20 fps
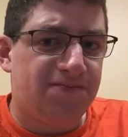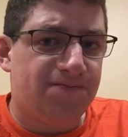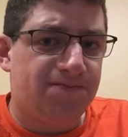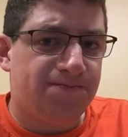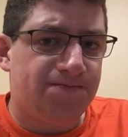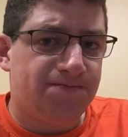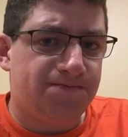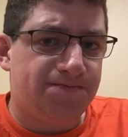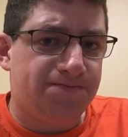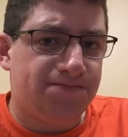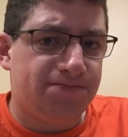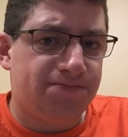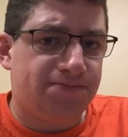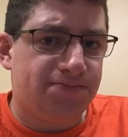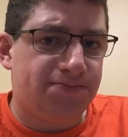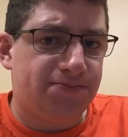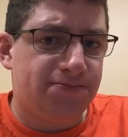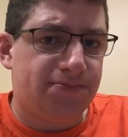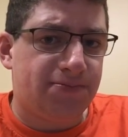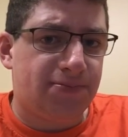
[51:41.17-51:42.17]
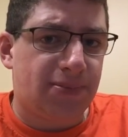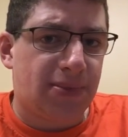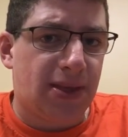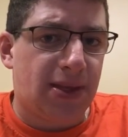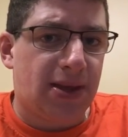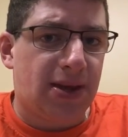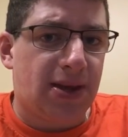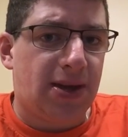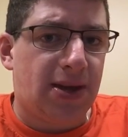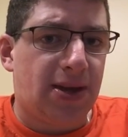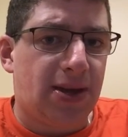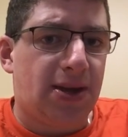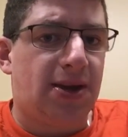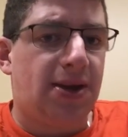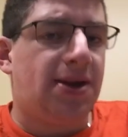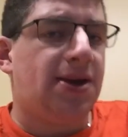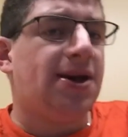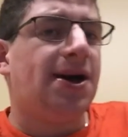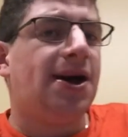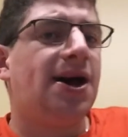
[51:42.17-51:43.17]
No, Tom Brady, to
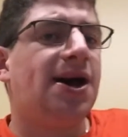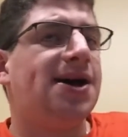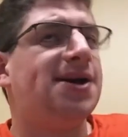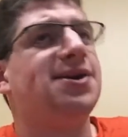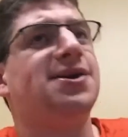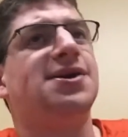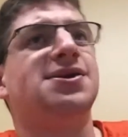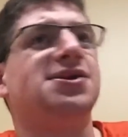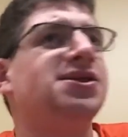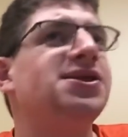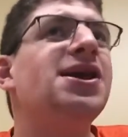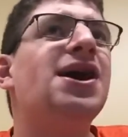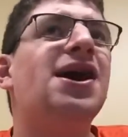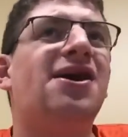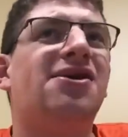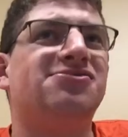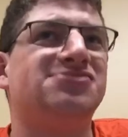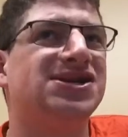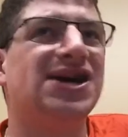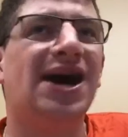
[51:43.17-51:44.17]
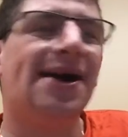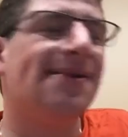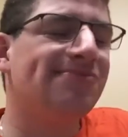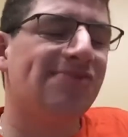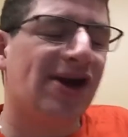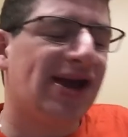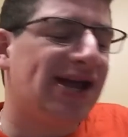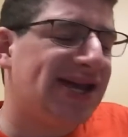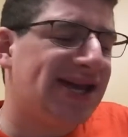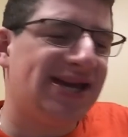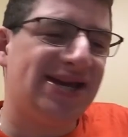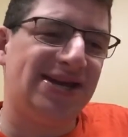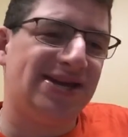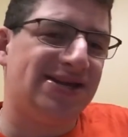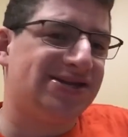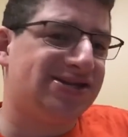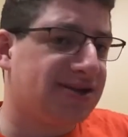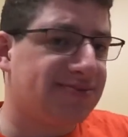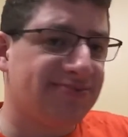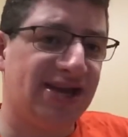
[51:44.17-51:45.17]
me, is not the GOAT.
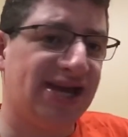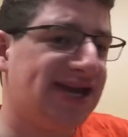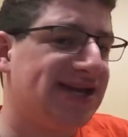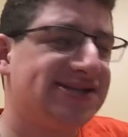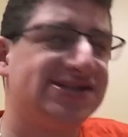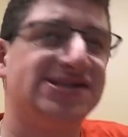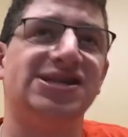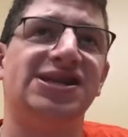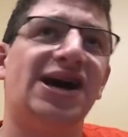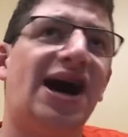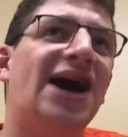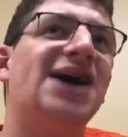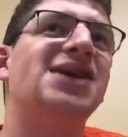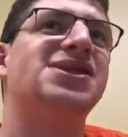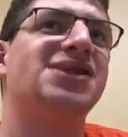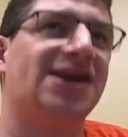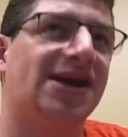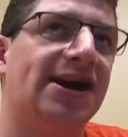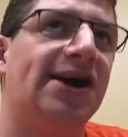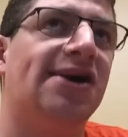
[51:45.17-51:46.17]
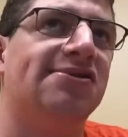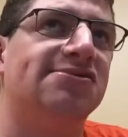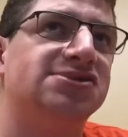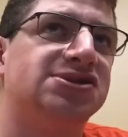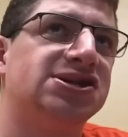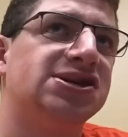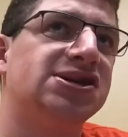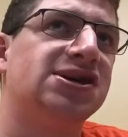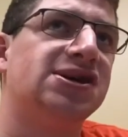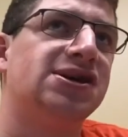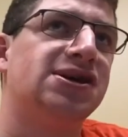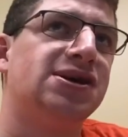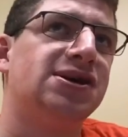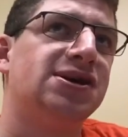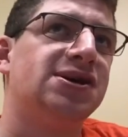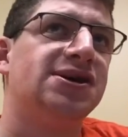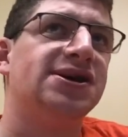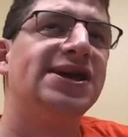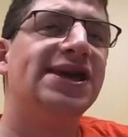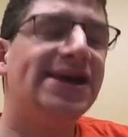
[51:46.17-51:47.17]
Even though he has 5 Super Bowl
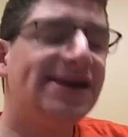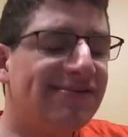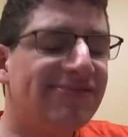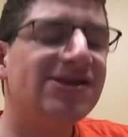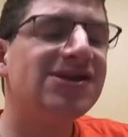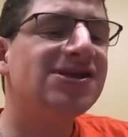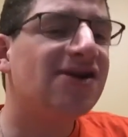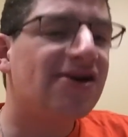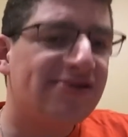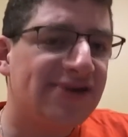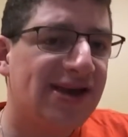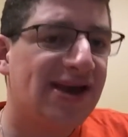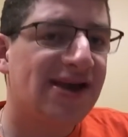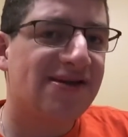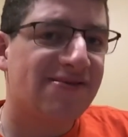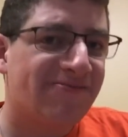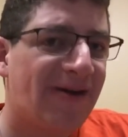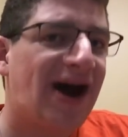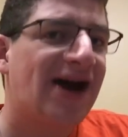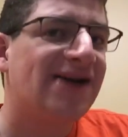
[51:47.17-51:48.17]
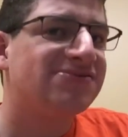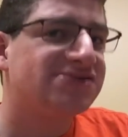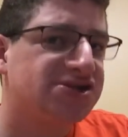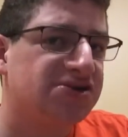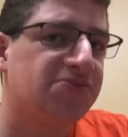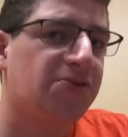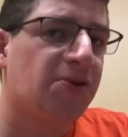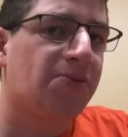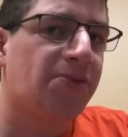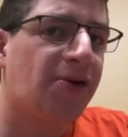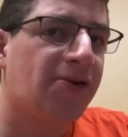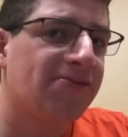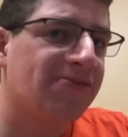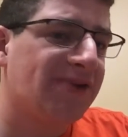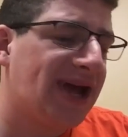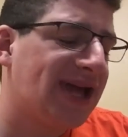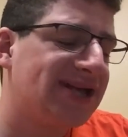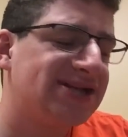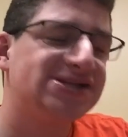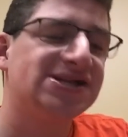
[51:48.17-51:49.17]
rings, the GOAT is Drew Brees.
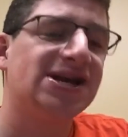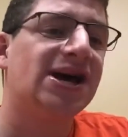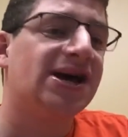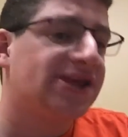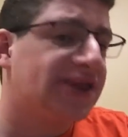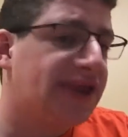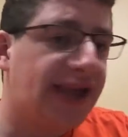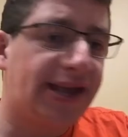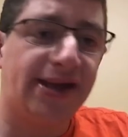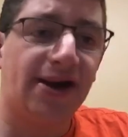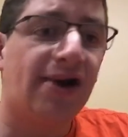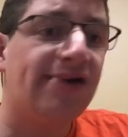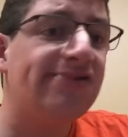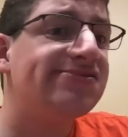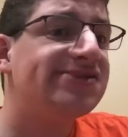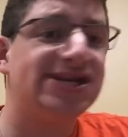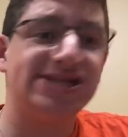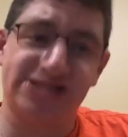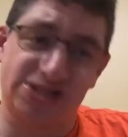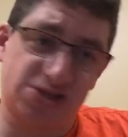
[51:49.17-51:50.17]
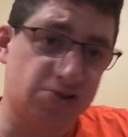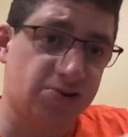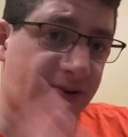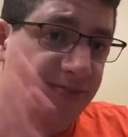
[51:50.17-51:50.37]
Plain and simple.